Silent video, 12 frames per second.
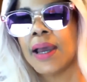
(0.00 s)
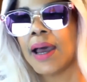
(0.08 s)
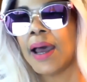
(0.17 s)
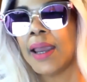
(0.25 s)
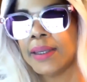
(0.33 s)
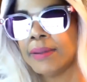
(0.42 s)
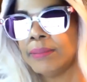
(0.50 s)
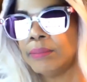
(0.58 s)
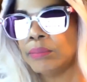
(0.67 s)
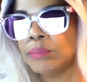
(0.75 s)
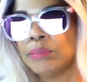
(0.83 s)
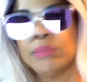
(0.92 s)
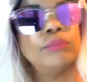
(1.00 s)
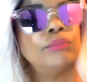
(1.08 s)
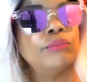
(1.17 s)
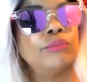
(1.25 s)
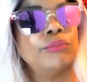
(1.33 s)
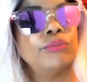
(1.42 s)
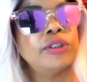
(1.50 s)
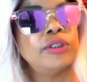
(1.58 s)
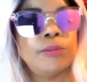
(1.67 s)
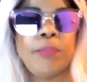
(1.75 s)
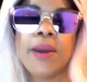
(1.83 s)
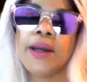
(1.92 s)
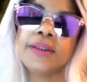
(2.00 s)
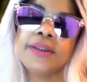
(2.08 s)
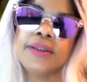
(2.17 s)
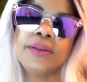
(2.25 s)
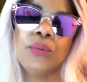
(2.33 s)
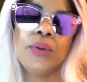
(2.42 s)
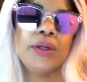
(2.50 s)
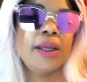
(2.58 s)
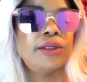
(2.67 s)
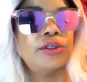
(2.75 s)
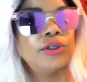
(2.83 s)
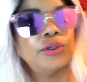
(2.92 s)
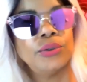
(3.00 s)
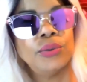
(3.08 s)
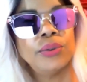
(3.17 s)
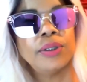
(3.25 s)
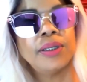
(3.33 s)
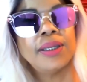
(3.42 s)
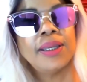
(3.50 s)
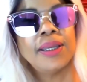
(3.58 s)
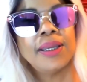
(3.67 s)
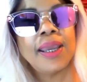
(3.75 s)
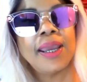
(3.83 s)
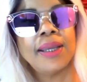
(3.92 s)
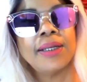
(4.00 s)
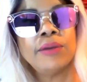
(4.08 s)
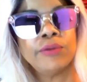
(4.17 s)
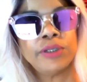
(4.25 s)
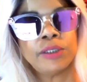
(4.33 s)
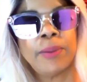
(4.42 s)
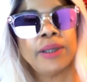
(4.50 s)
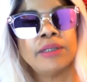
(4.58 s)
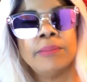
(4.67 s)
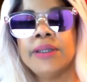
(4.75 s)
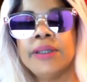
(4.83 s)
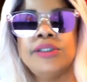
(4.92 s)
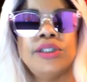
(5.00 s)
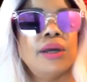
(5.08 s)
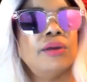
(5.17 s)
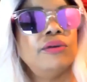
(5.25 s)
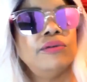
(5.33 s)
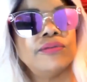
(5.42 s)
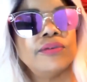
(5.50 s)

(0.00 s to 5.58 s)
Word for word: I respect what I do. And I respect myself,